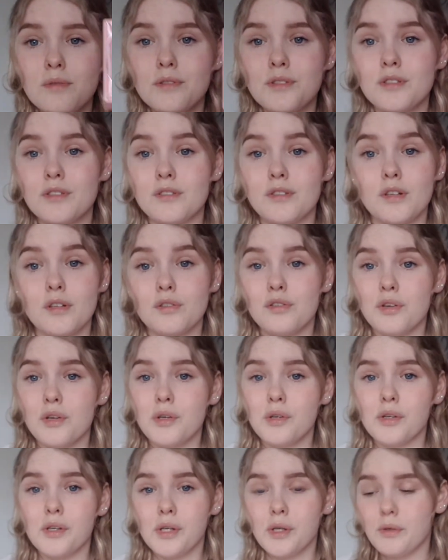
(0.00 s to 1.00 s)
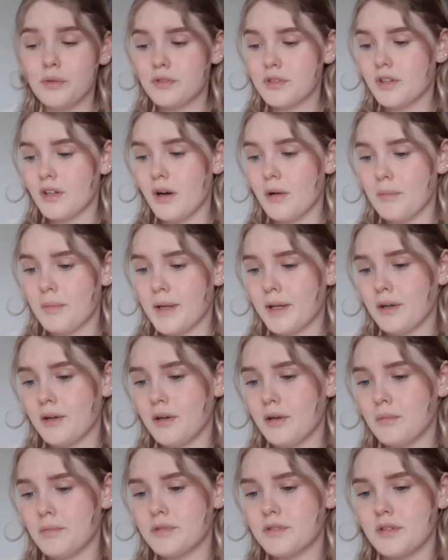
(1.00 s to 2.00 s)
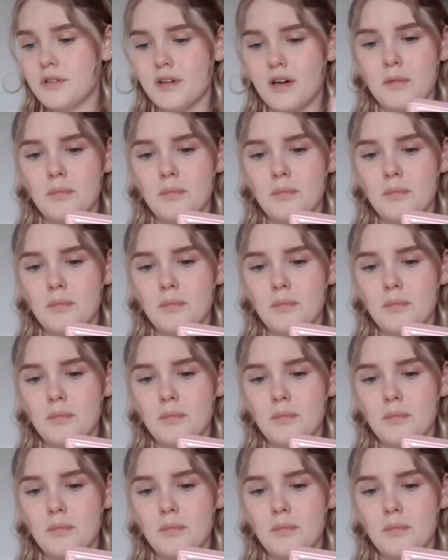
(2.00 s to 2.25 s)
just too cute to not pick up, so I